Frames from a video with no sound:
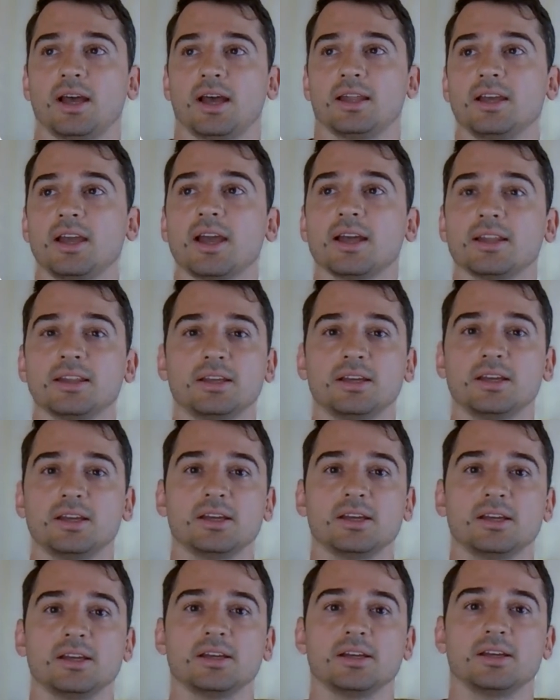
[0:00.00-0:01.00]
at the end,
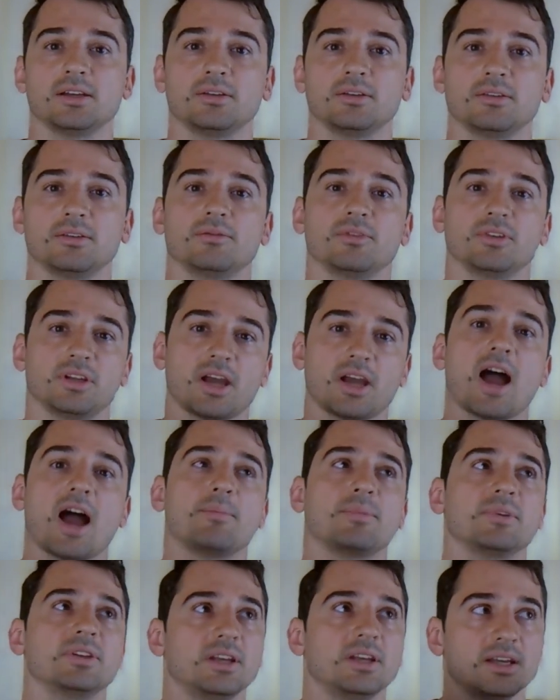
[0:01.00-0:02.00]
when they're
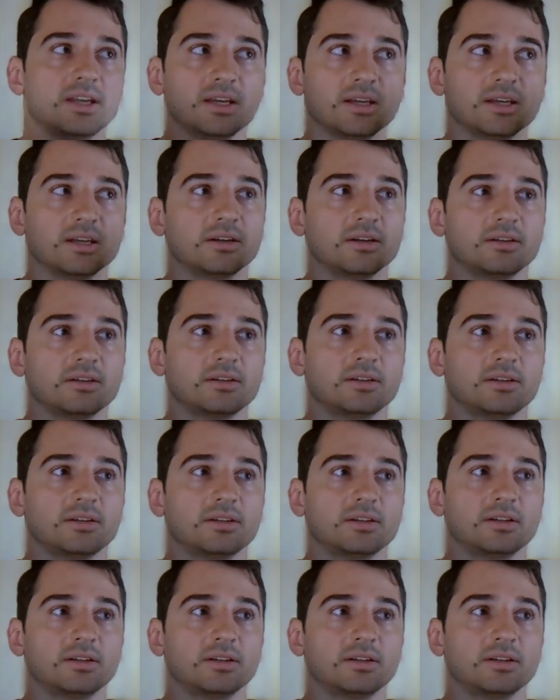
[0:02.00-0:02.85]
happy,